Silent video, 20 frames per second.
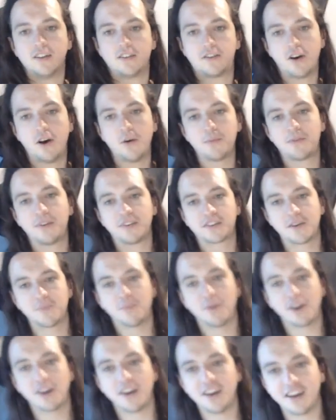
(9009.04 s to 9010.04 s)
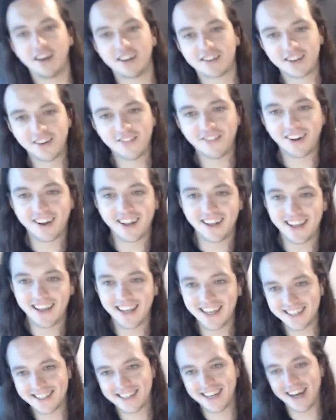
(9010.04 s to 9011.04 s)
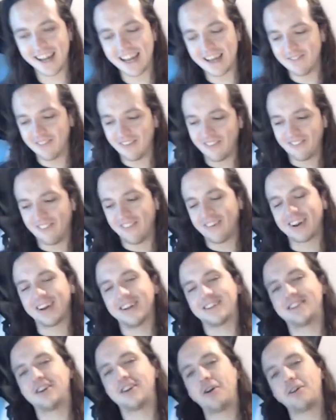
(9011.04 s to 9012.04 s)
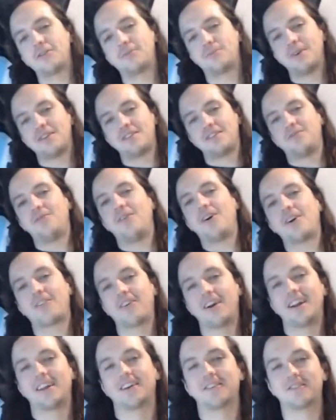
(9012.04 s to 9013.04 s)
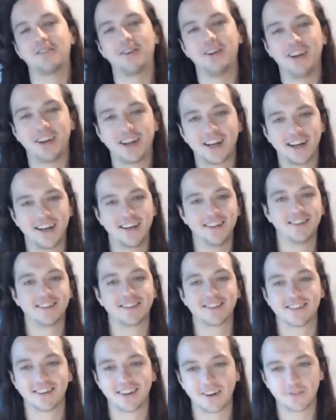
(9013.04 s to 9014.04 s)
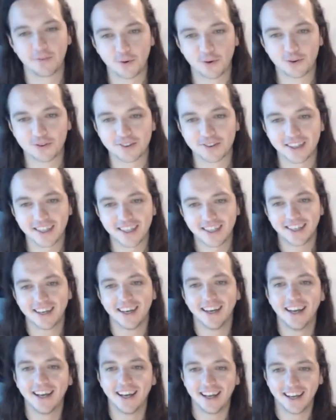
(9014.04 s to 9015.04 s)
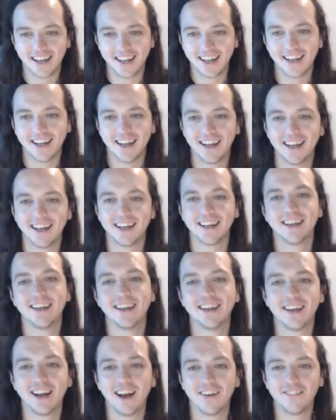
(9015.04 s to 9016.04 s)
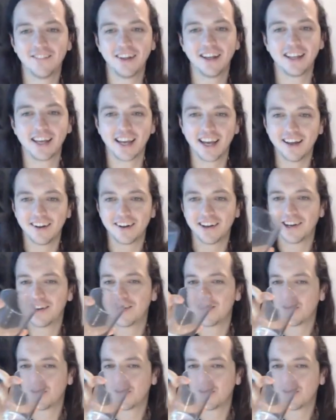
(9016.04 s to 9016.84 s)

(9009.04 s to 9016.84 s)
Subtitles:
Tom says, can somebody get Charlie more water? Johnny's busy moderating for you guys, unfortunately. I'm nearly out.